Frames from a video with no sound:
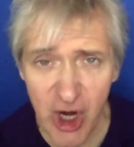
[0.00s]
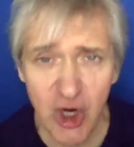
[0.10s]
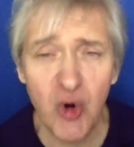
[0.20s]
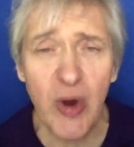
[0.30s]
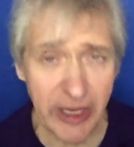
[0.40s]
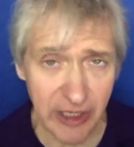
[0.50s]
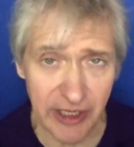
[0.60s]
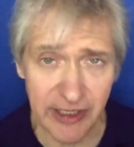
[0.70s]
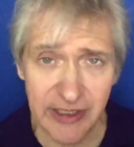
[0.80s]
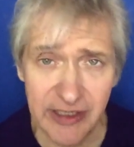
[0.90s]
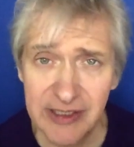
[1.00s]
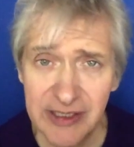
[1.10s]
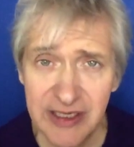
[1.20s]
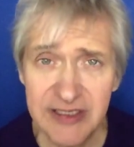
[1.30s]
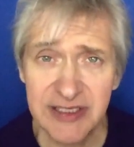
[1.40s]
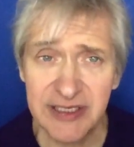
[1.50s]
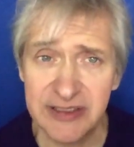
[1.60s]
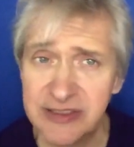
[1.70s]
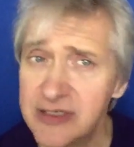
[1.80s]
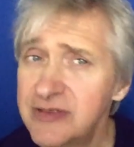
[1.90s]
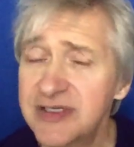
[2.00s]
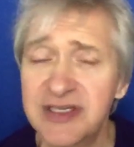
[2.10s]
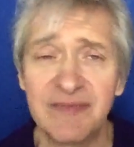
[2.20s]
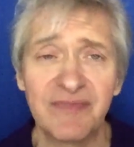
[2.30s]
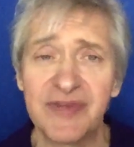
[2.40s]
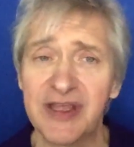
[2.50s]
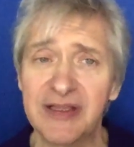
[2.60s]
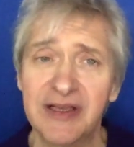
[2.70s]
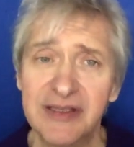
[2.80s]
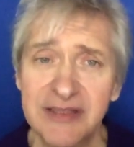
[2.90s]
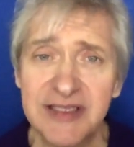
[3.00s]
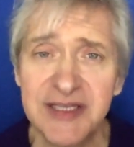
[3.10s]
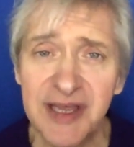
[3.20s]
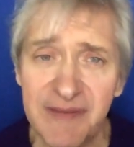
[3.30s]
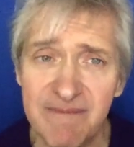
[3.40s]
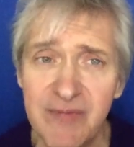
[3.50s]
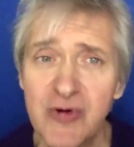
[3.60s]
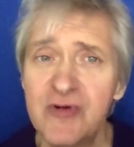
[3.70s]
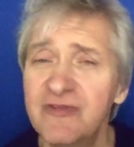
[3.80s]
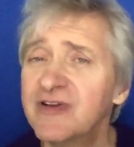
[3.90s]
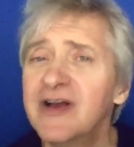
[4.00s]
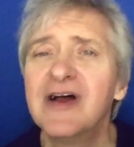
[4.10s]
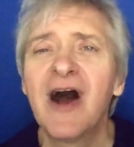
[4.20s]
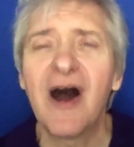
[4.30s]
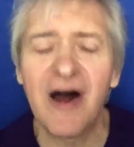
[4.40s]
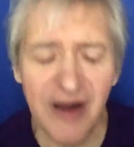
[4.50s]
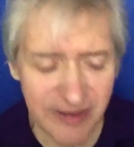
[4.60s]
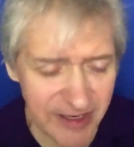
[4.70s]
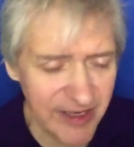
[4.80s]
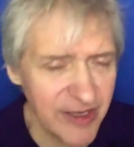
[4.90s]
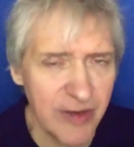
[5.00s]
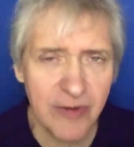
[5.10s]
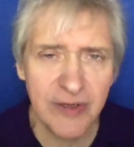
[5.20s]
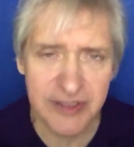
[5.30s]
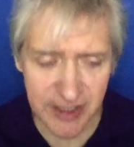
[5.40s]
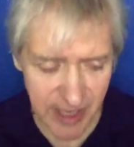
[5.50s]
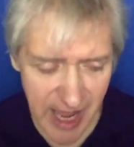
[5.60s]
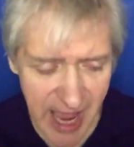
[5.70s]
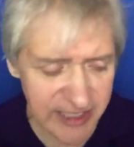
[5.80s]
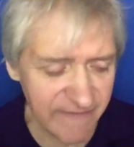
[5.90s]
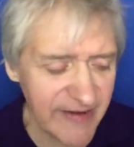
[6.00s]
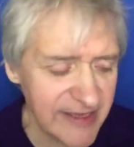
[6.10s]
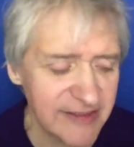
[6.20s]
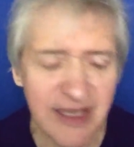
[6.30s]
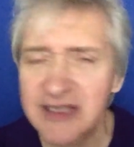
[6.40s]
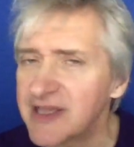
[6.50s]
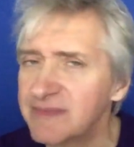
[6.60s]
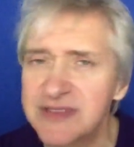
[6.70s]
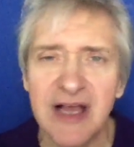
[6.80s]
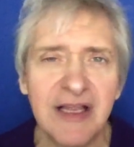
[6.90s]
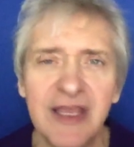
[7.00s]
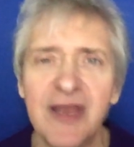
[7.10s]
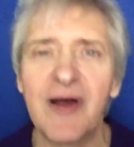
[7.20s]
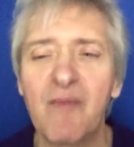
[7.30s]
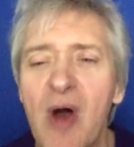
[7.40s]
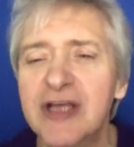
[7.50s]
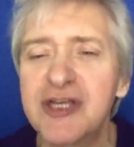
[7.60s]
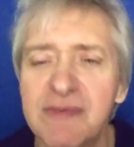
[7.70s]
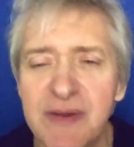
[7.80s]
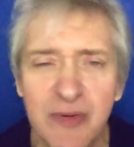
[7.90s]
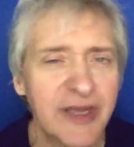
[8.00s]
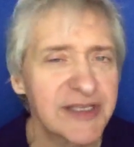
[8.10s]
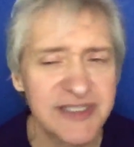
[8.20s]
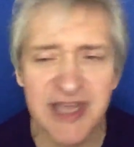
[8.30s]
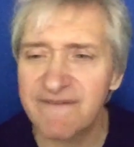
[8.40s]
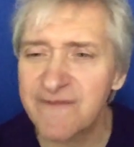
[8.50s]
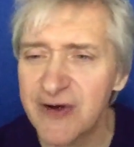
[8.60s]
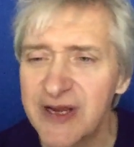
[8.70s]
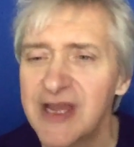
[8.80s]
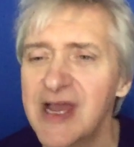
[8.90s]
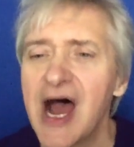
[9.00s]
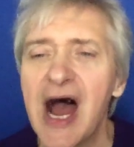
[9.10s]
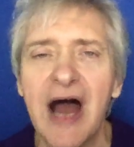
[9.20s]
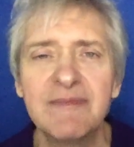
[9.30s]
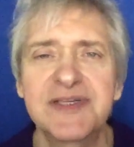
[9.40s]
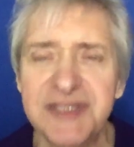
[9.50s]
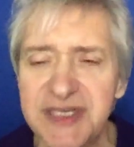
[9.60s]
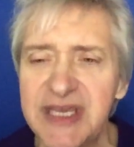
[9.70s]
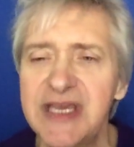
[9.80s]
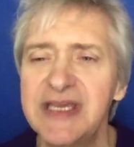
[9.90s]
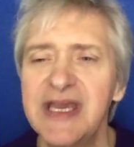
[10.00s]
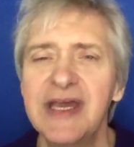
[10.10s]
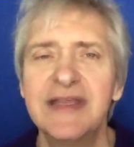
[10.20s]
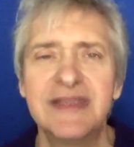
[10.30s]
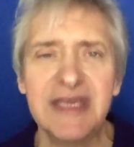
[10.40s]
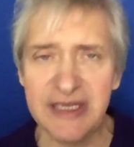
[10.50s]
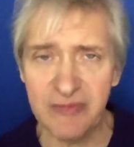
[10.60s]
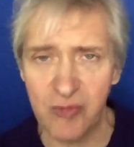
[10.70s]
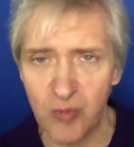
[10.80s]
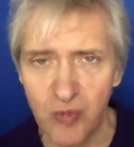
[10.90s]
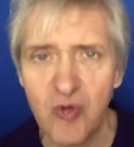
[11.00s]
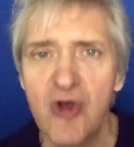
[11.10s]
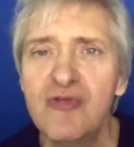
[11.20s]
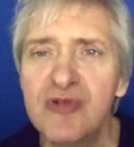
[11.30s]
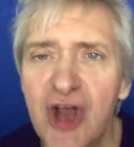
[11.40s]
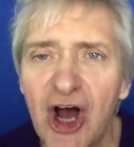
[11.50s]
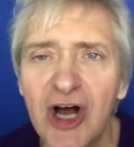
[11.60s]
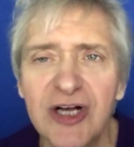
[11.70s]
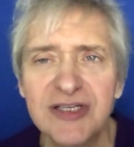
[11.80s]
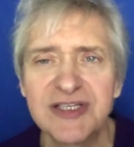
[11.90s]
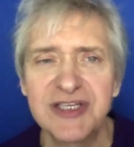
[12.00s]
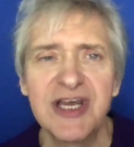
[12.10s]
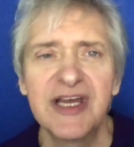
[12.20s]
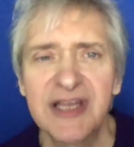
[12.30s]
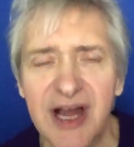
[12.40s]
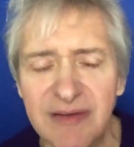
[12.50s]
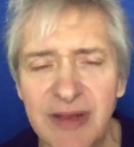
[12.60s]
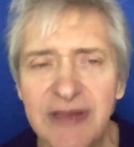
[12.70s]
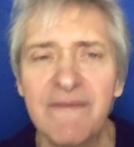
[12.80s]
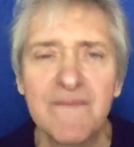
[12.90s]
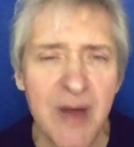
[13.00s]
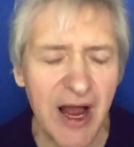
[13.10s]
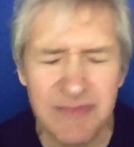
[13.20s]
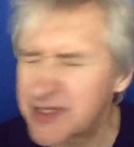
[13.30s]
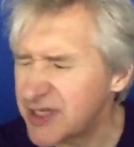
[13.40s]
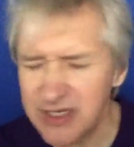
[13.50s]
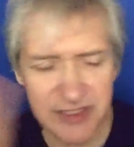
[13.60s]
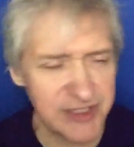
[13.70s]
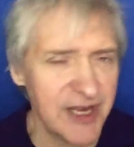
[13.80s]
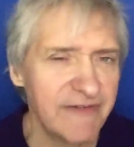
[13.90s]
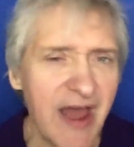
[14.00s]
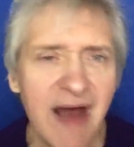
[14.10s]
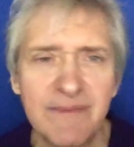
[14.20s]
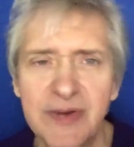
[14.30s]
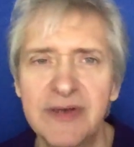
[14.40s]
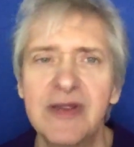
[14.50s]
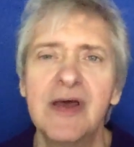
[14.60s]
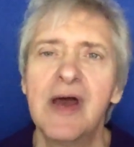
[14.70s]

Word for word: quickly. He's going to do something that's going to move on you. He's going to activate things. I'm telling you, I'm watching people get set free. I'm seeing the root cause coming. I'm seeing stuff happen.